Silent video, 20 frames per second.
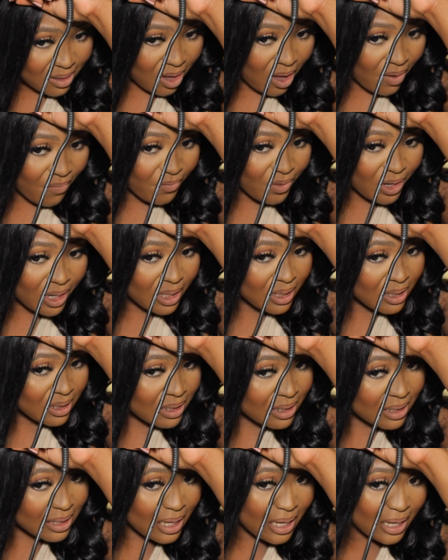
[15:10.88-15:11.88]

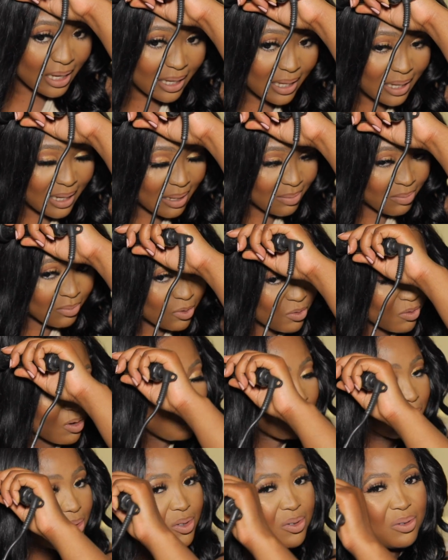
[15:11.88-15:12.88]
confidence comes
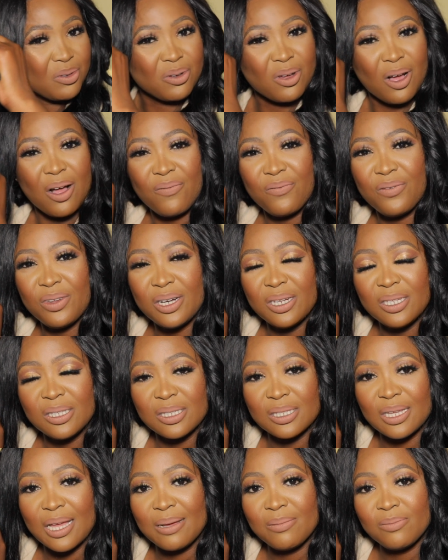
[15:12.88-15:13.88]
from you.
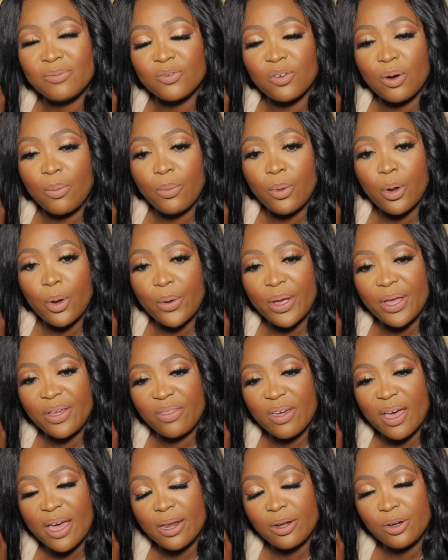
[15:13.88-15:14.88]
Confidence comes from knowing
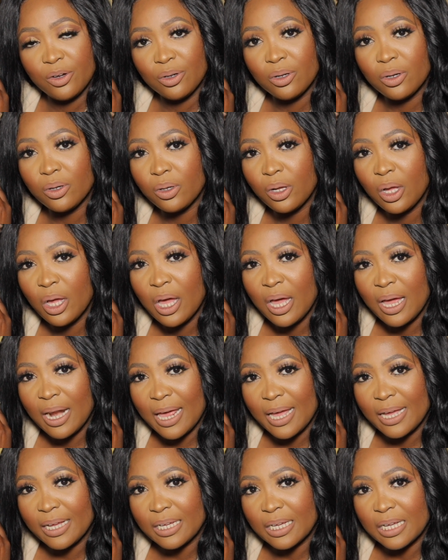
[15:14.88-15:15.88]
that, you know,
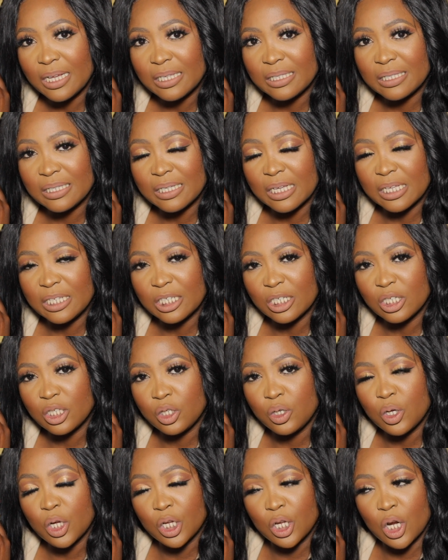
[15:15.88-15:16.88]
like it's just
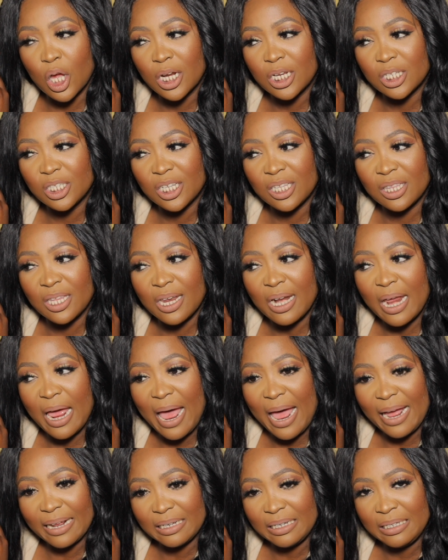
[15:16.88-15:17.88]
you acknowledging that
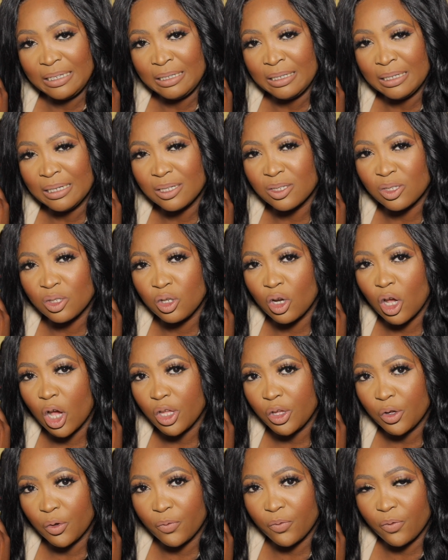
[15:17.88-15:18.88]
acne is
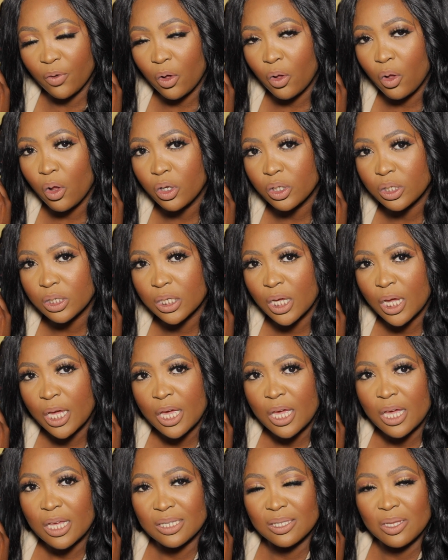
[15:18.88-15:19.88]
not your fault.
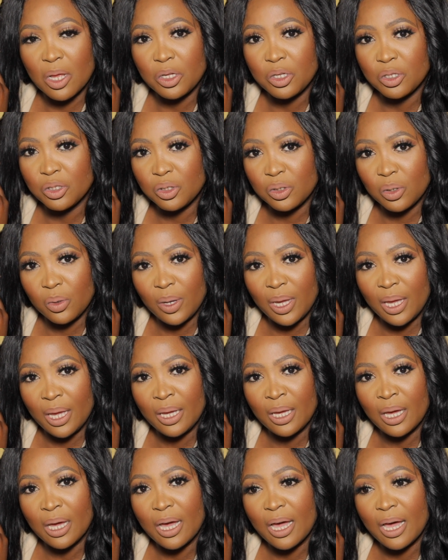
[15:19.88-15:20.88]
It's not you
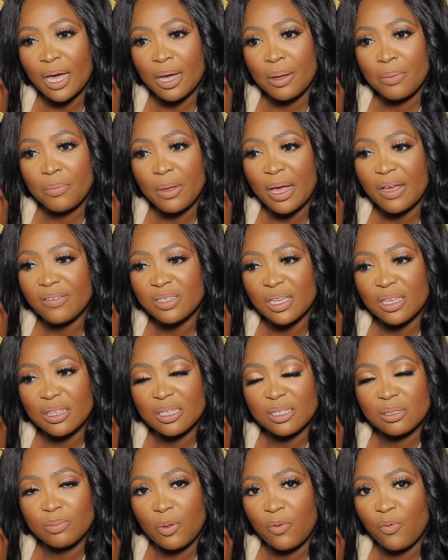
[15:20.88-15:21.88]
doing. I've said
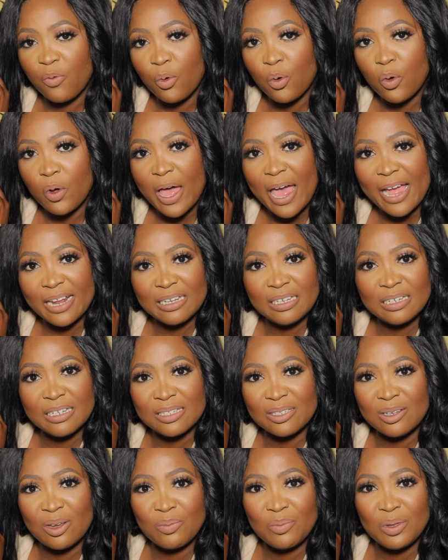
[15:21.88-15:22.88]
this before. Acne
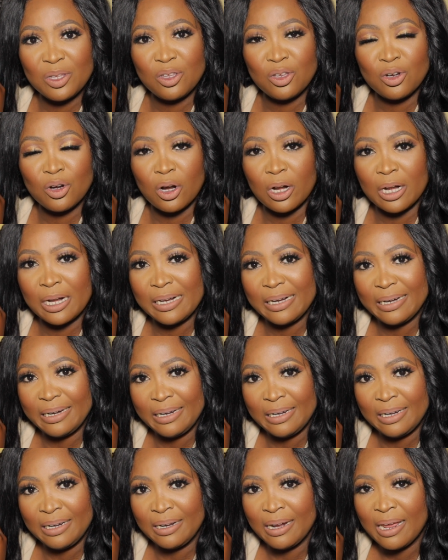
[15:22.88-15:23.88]
does not mean you're not
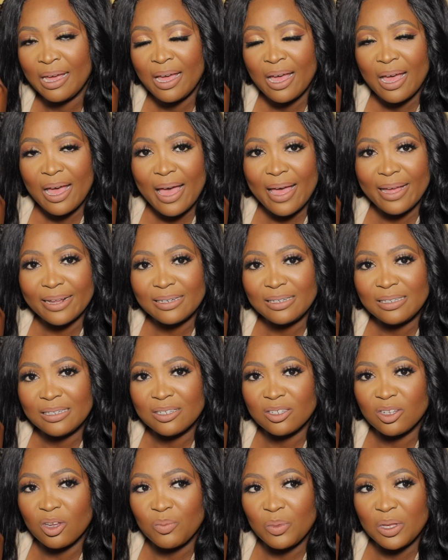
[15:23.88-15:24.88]
clean. Acne
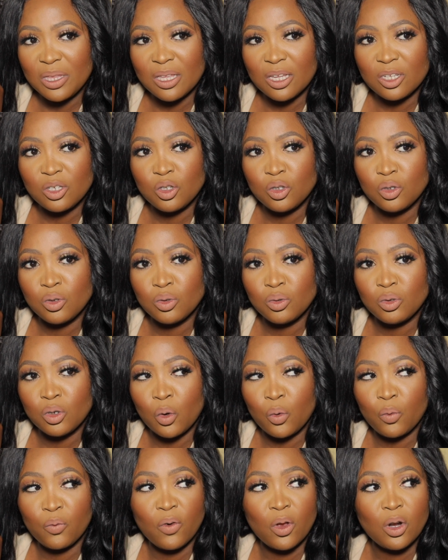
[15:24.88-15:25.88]
does not mean that you
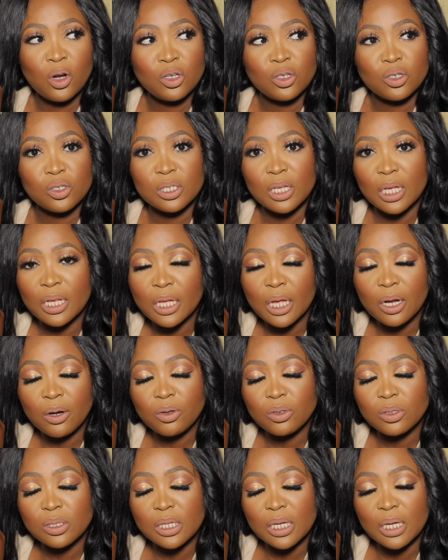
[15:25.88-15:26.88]
don't follow your skincare
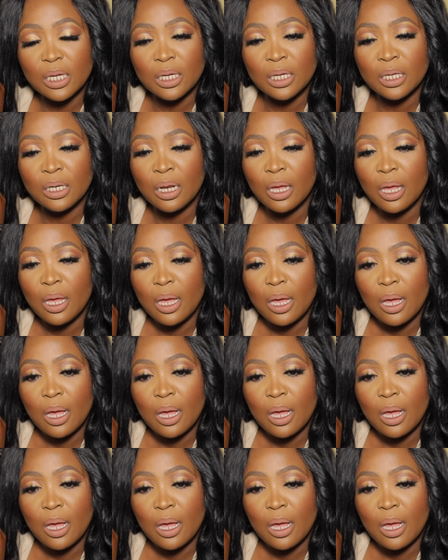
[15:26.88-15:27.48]
routine.